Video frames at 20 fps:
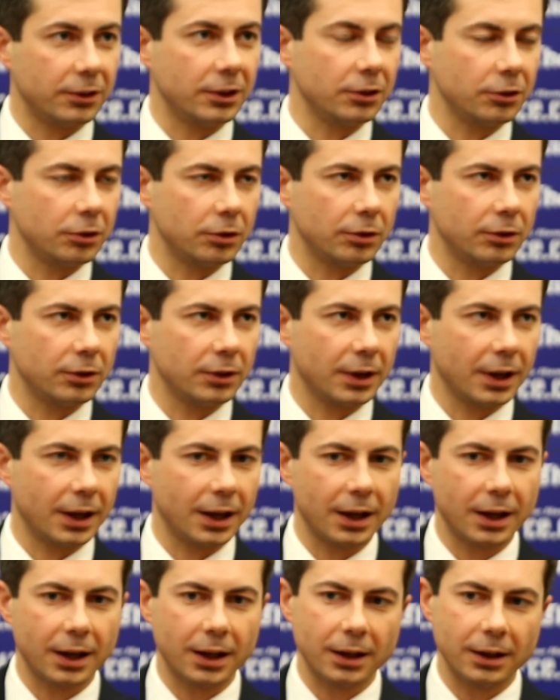issues
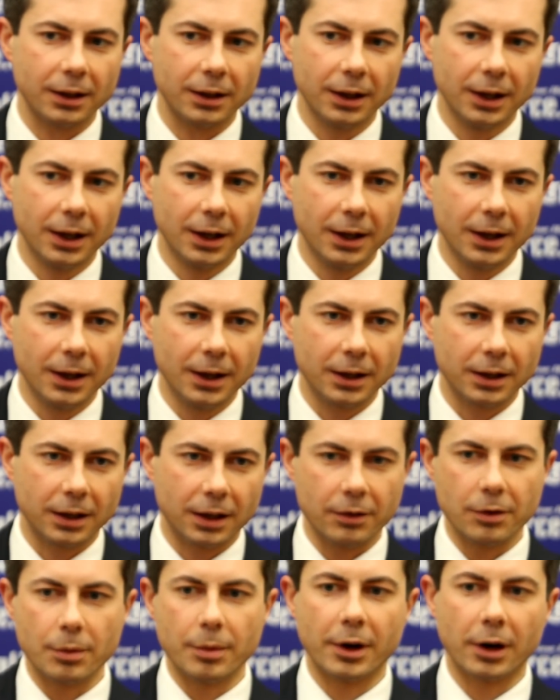and
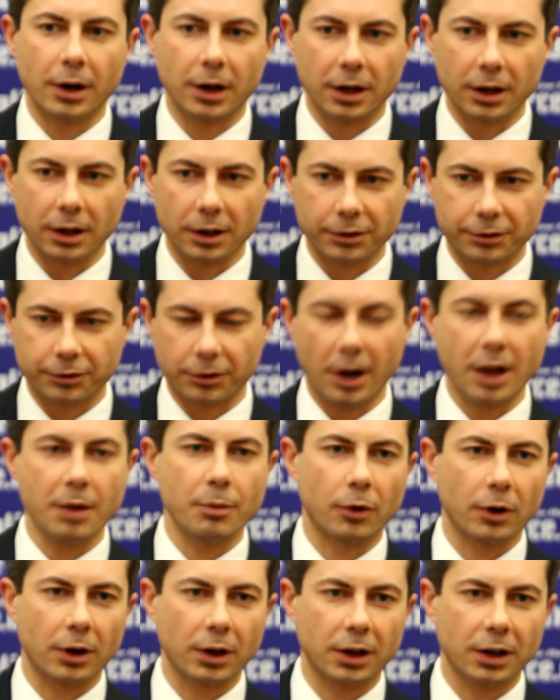give America a
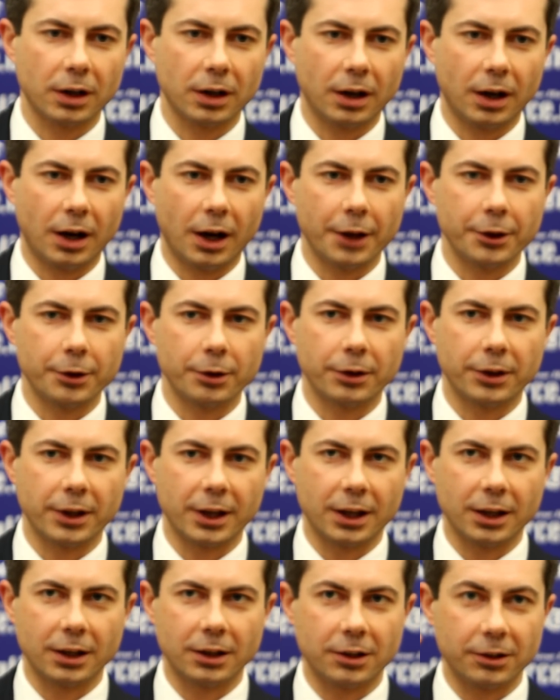framework other
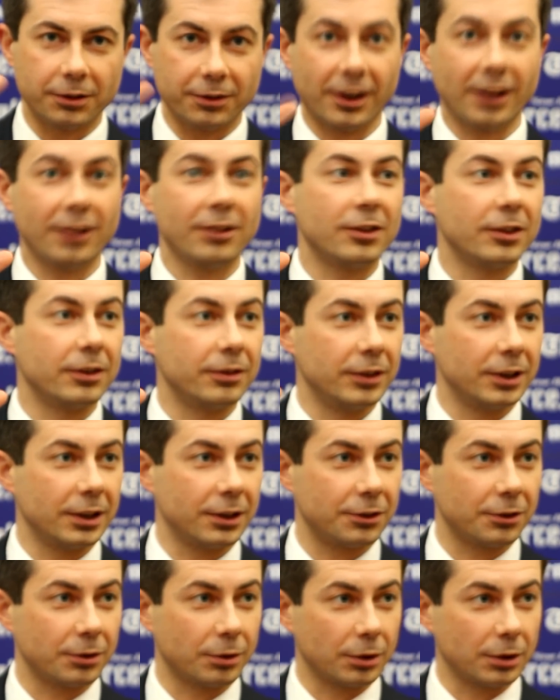than
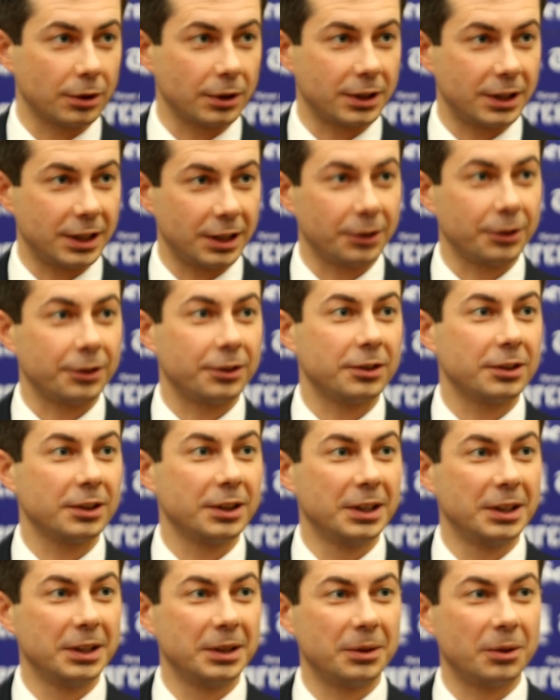defensiveness or guilt
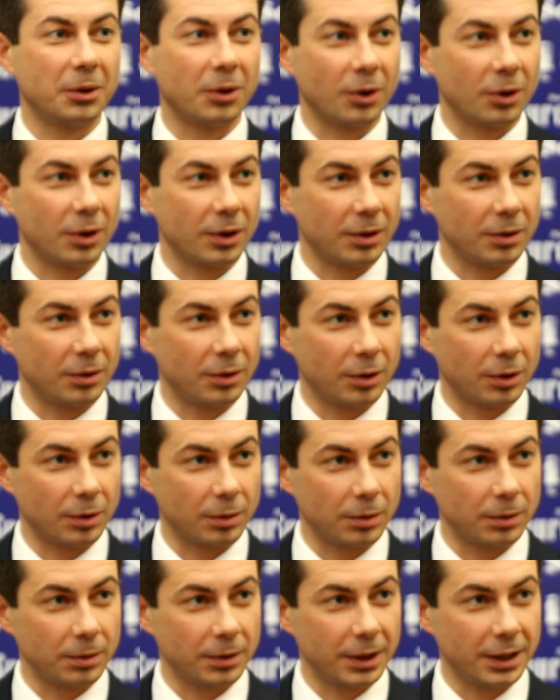or
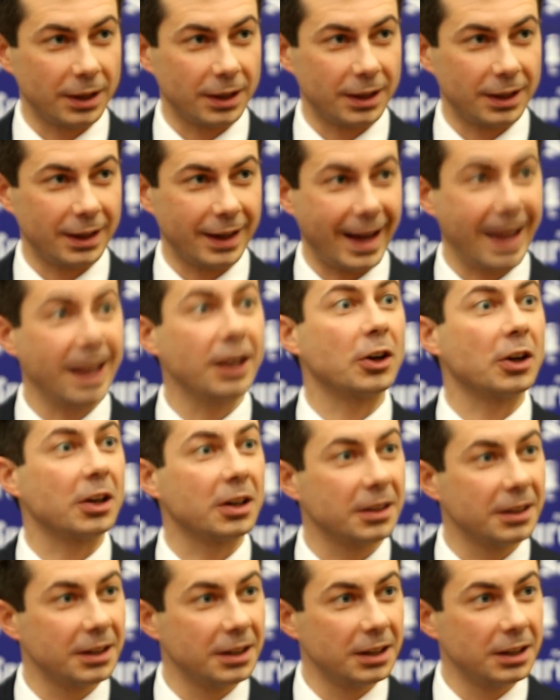anger
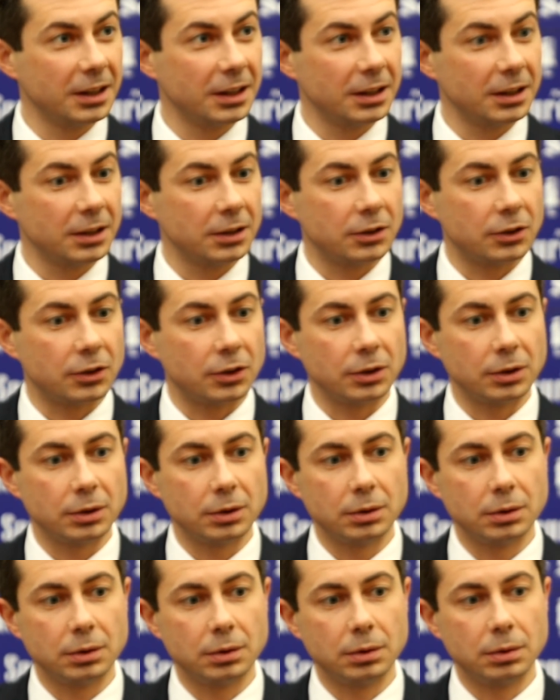
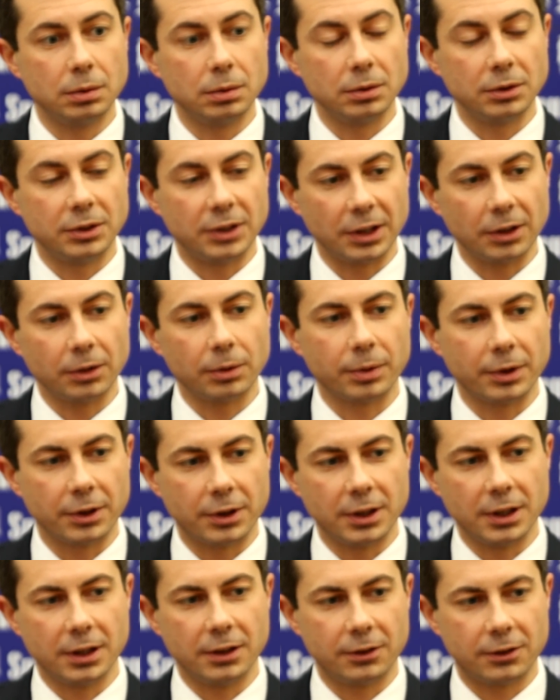to deal
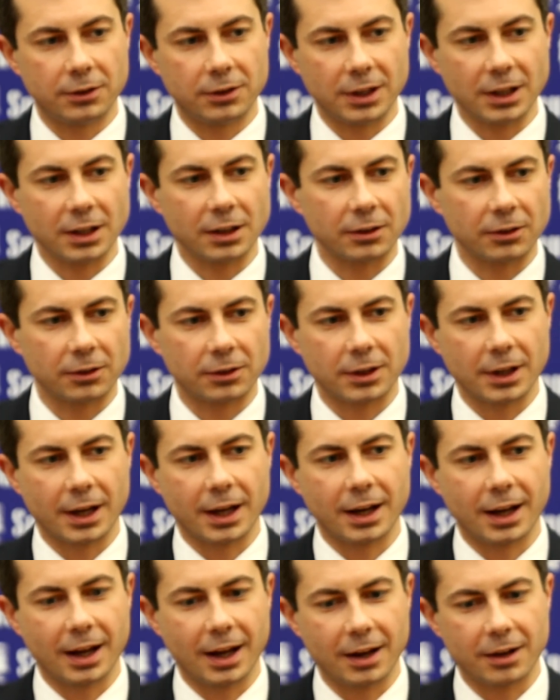with these things
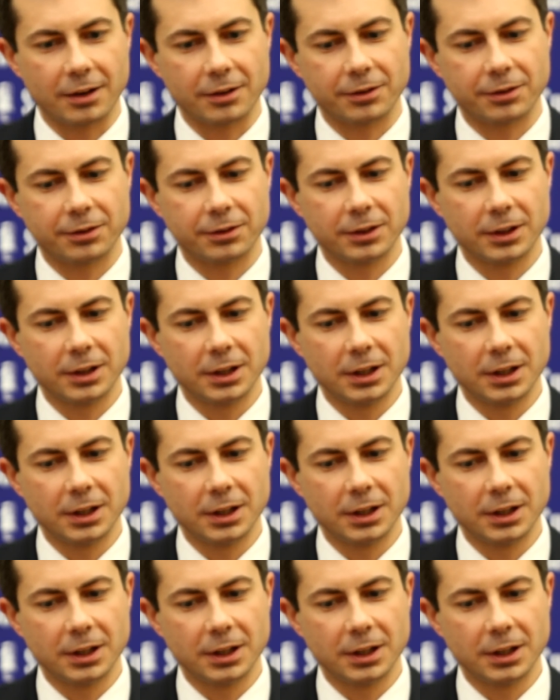that have